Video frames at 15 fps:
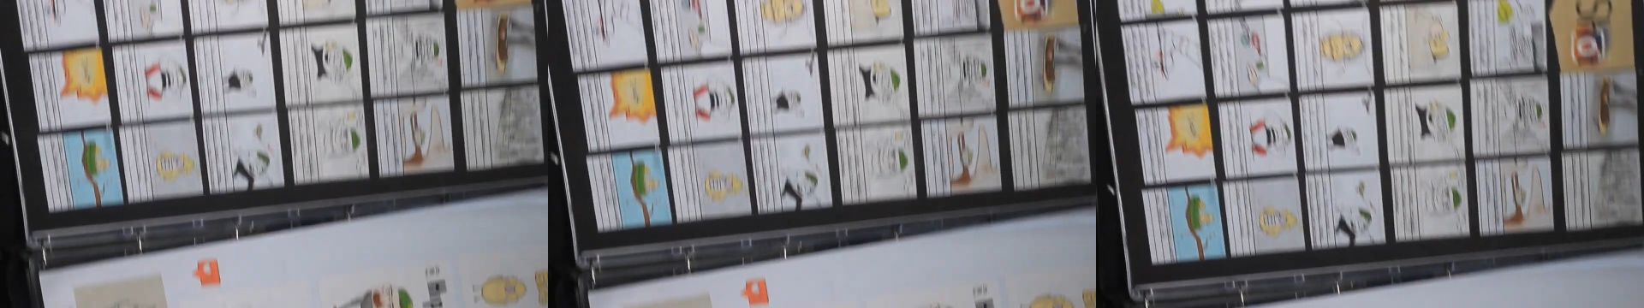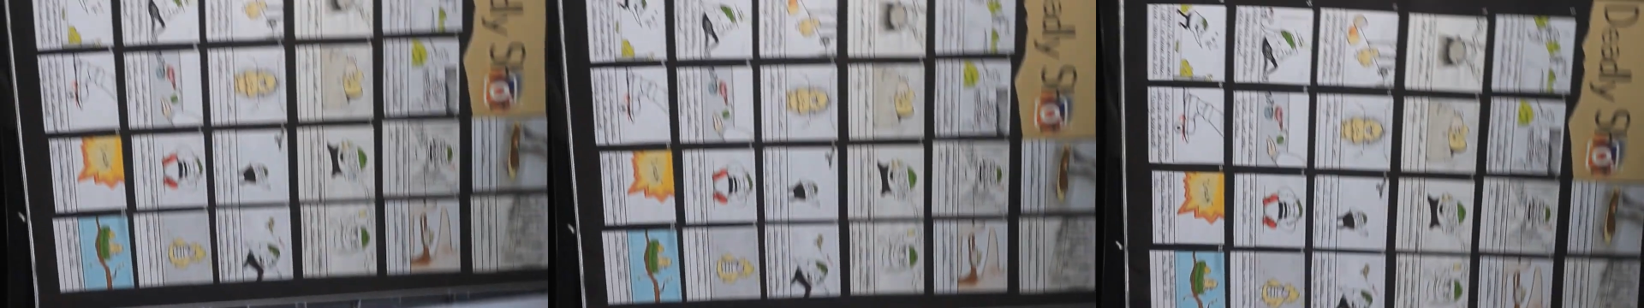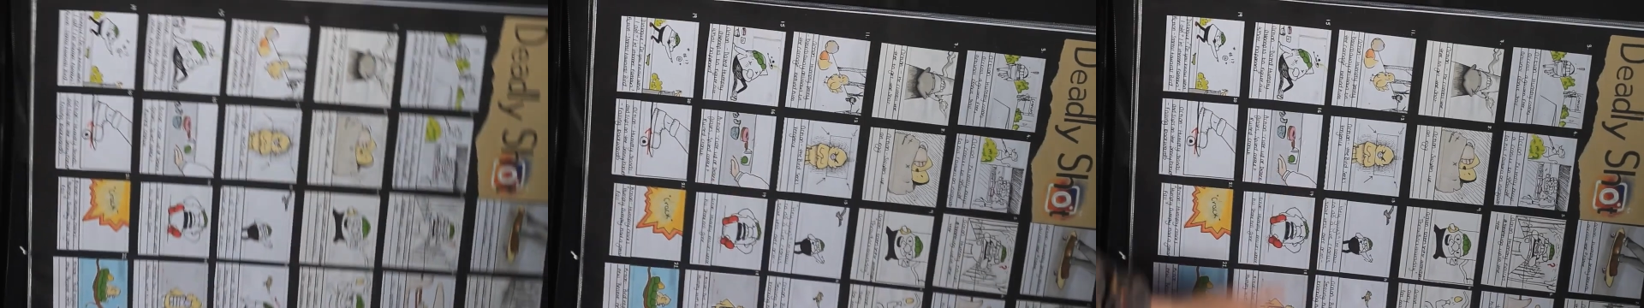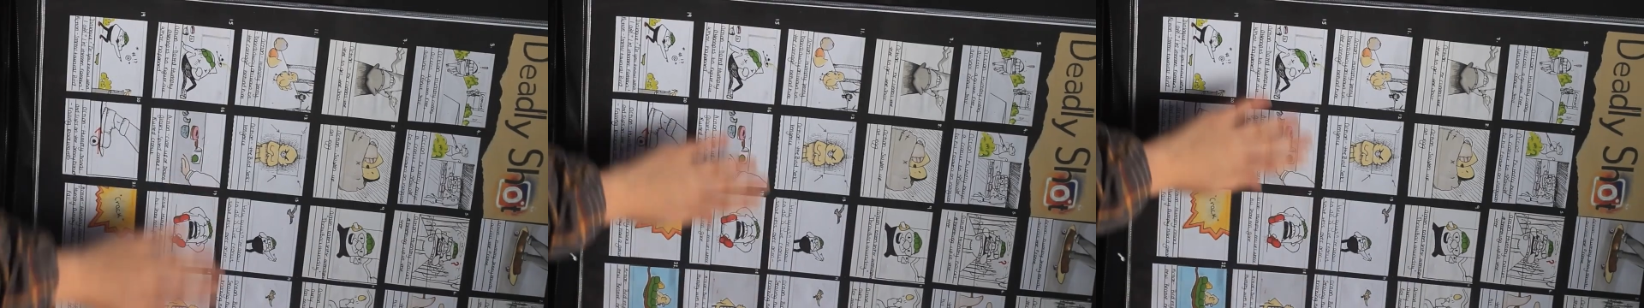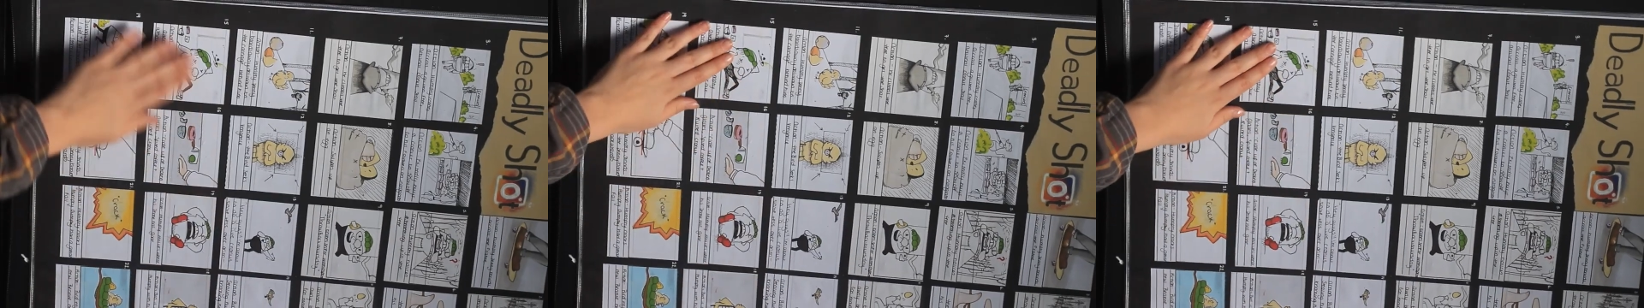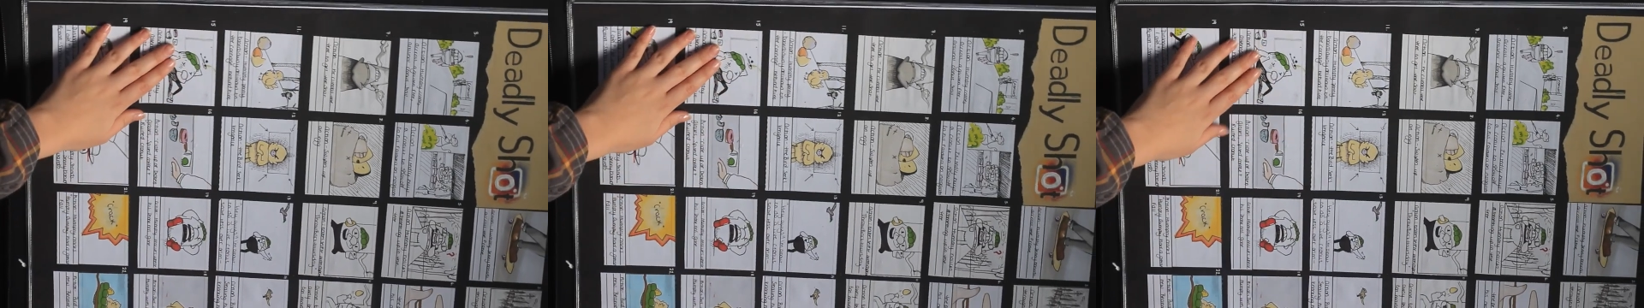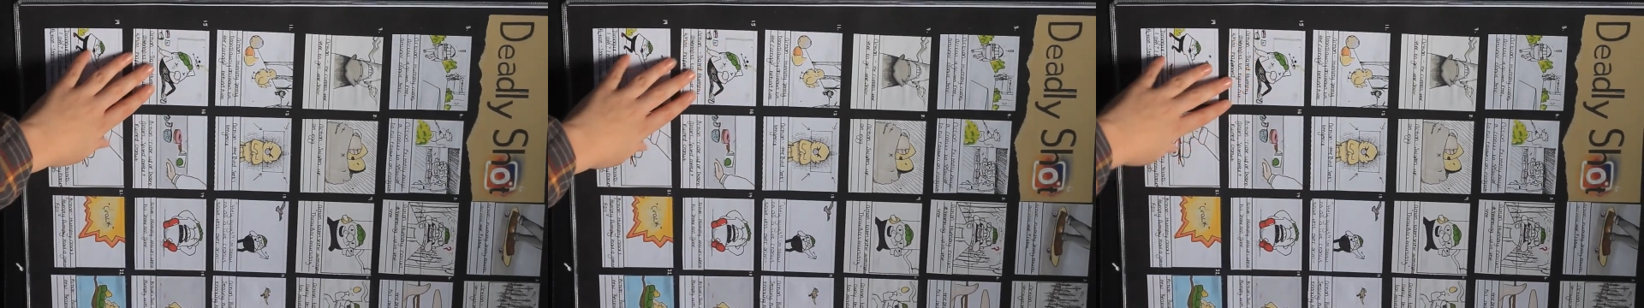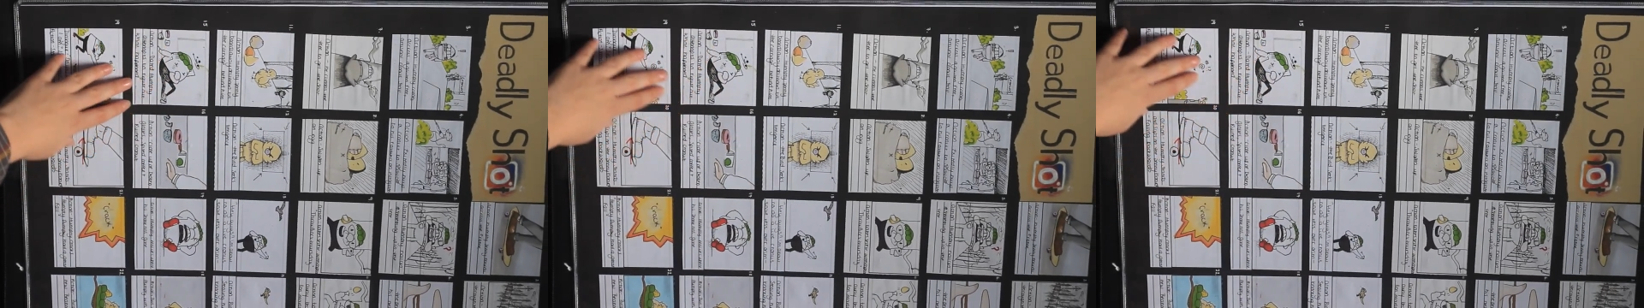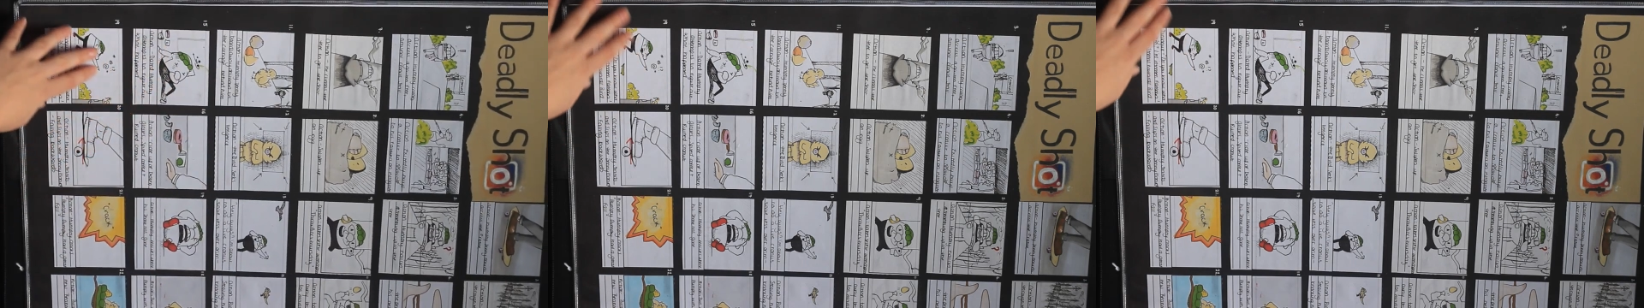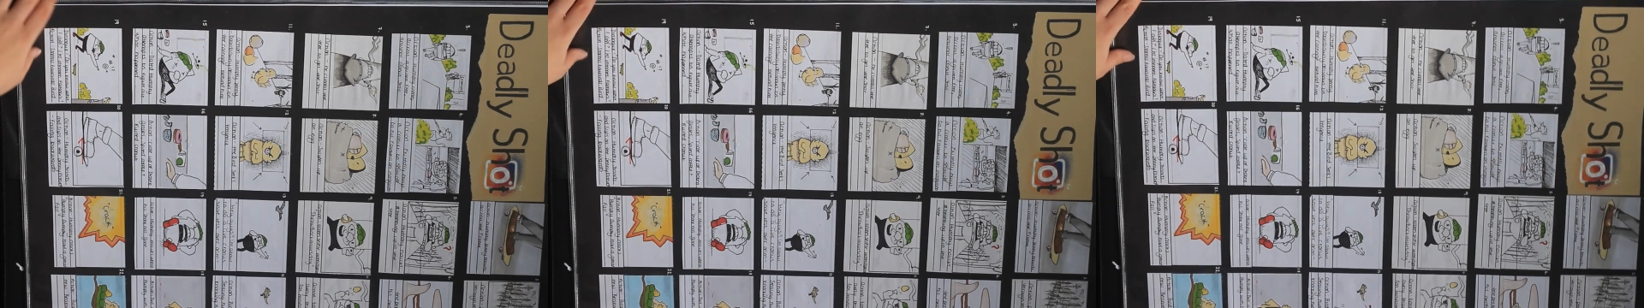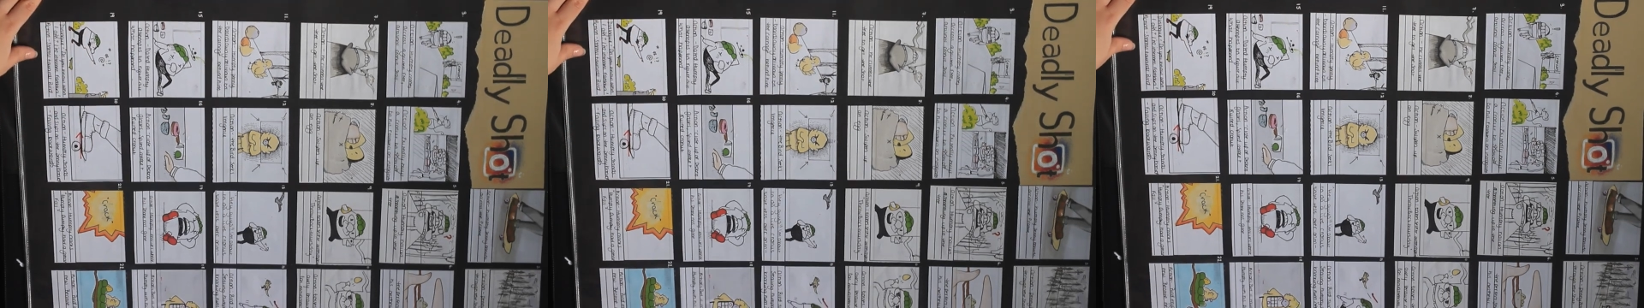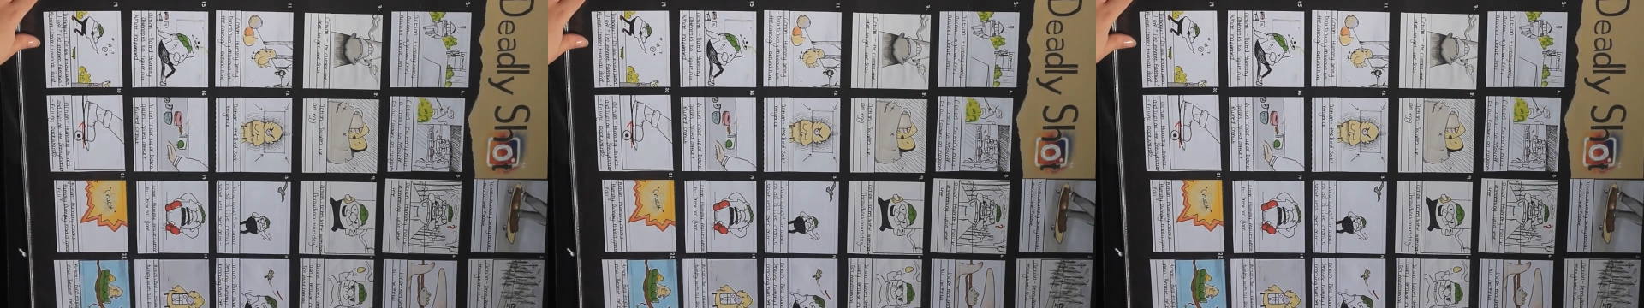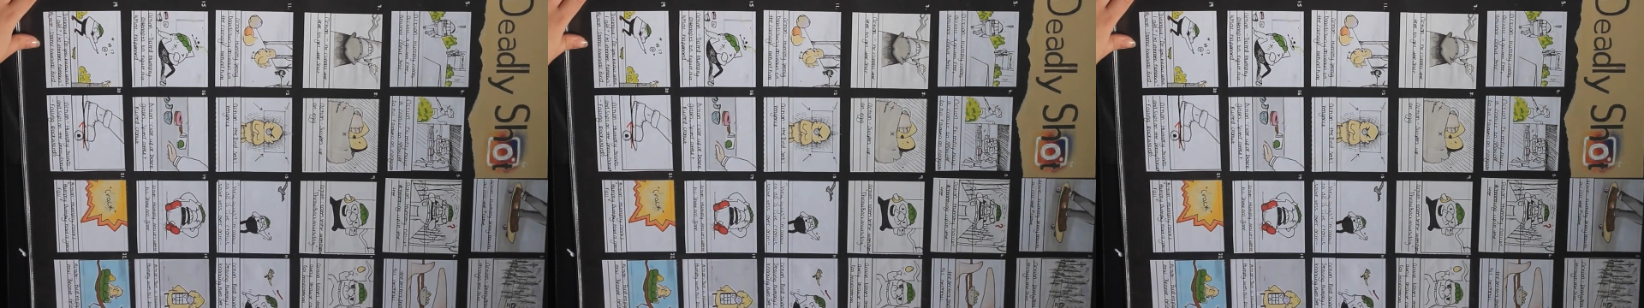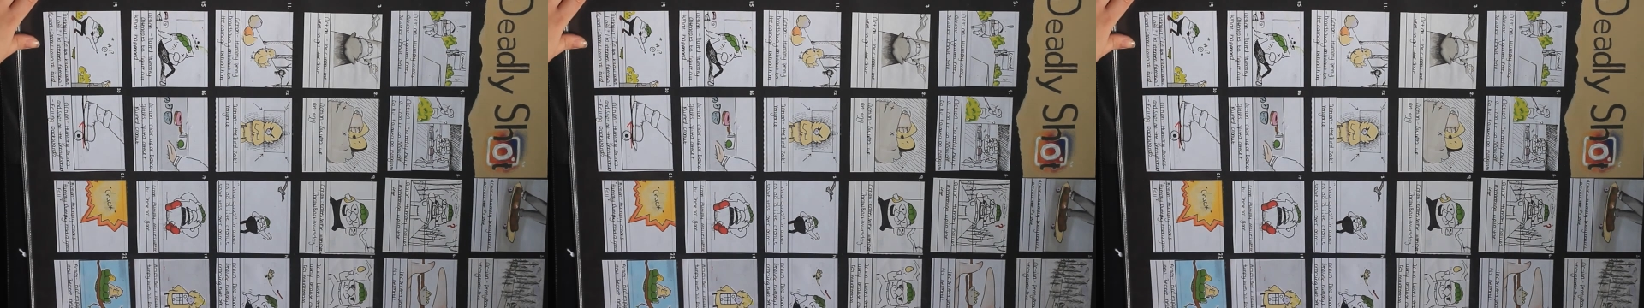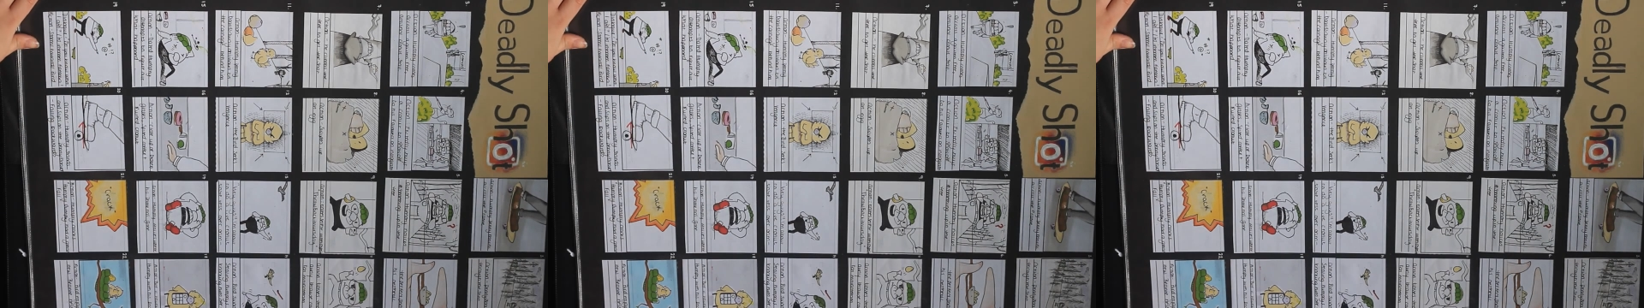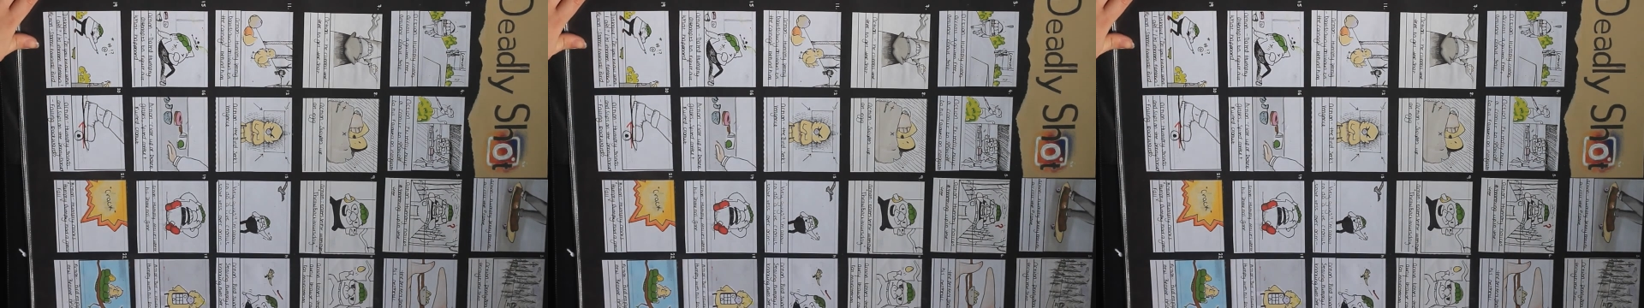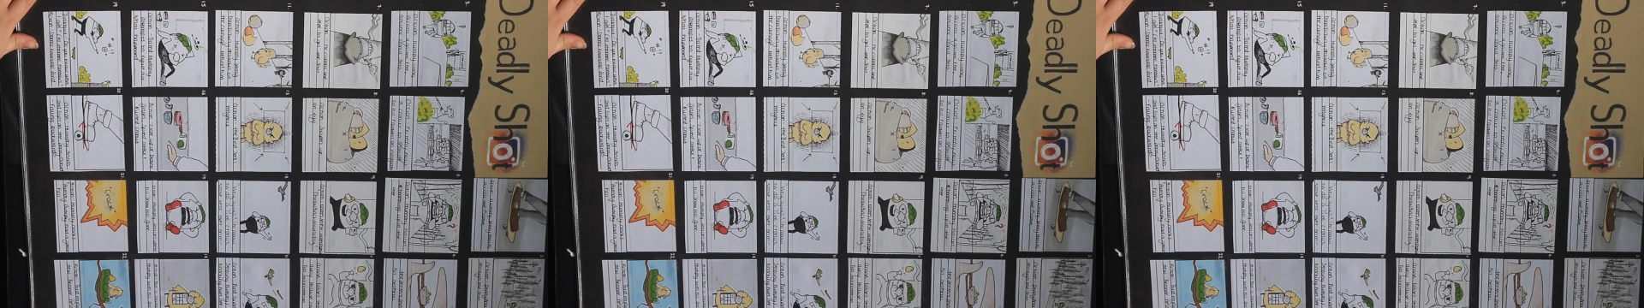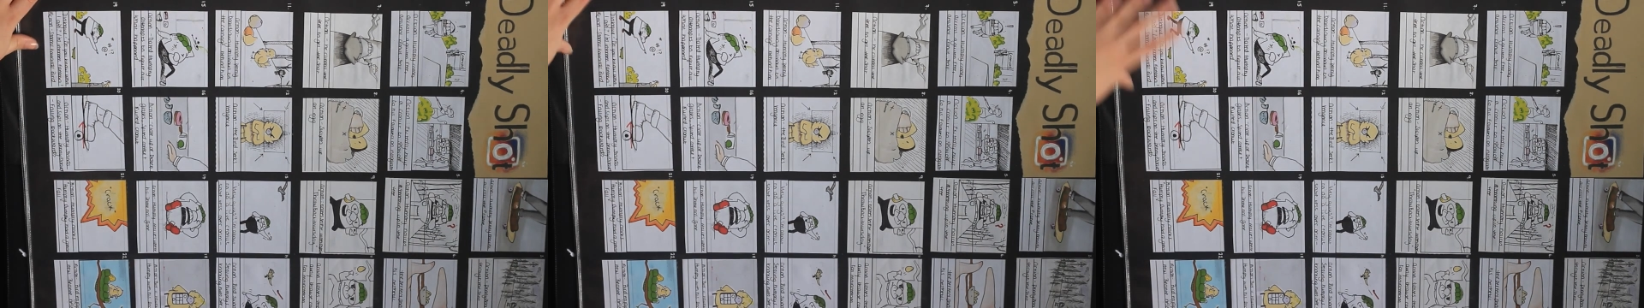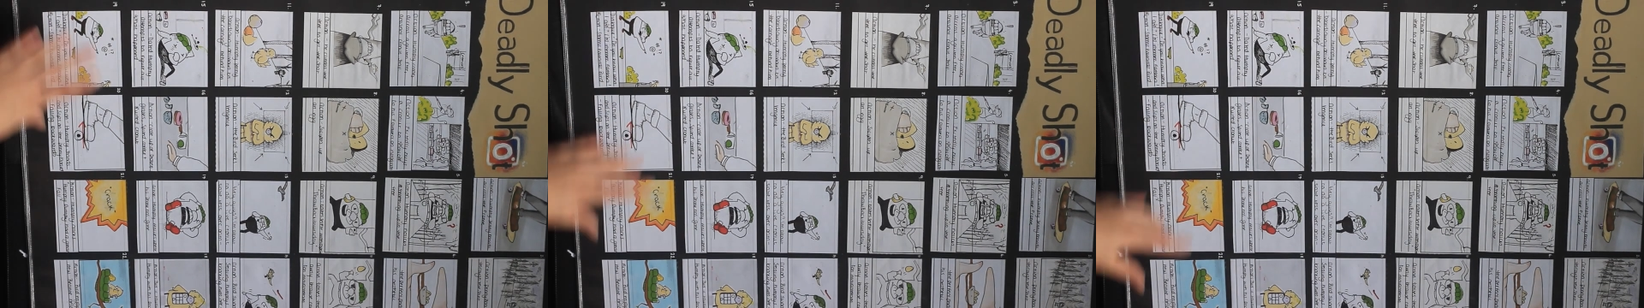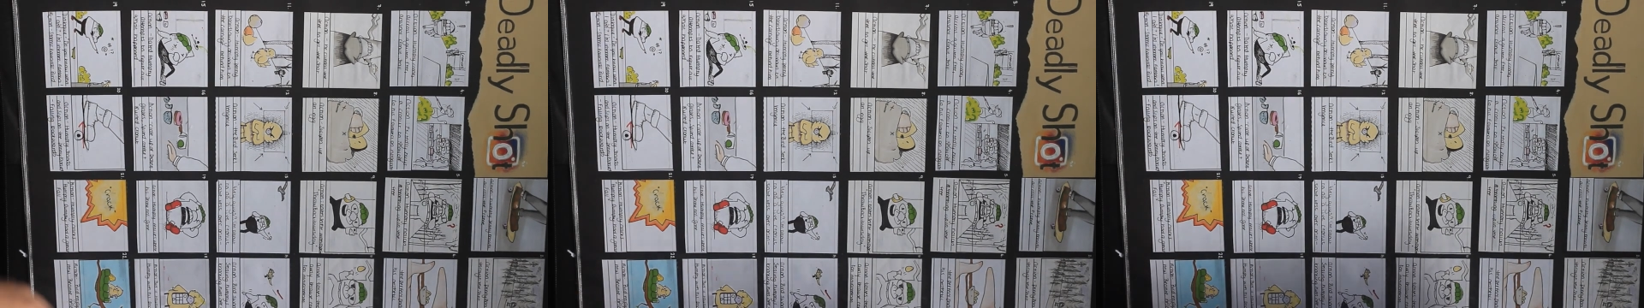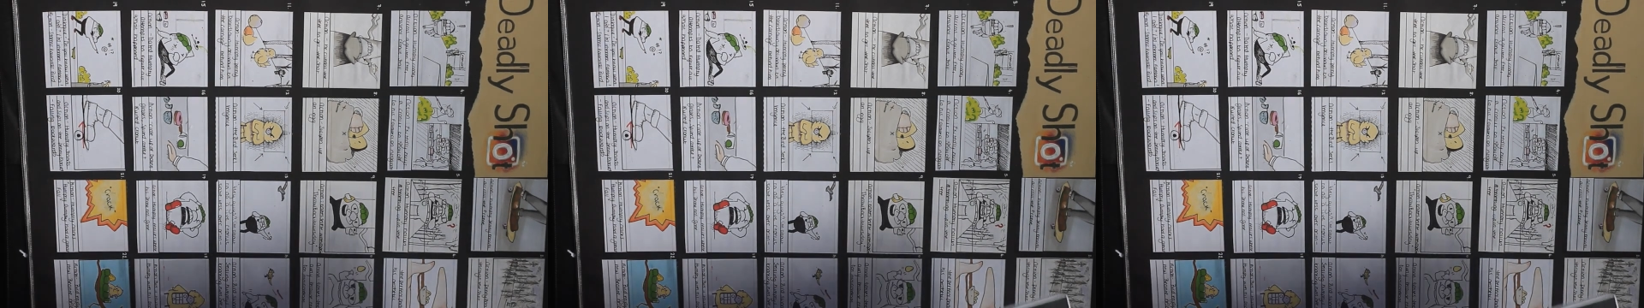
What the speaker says: Nobody's mouth can be seen.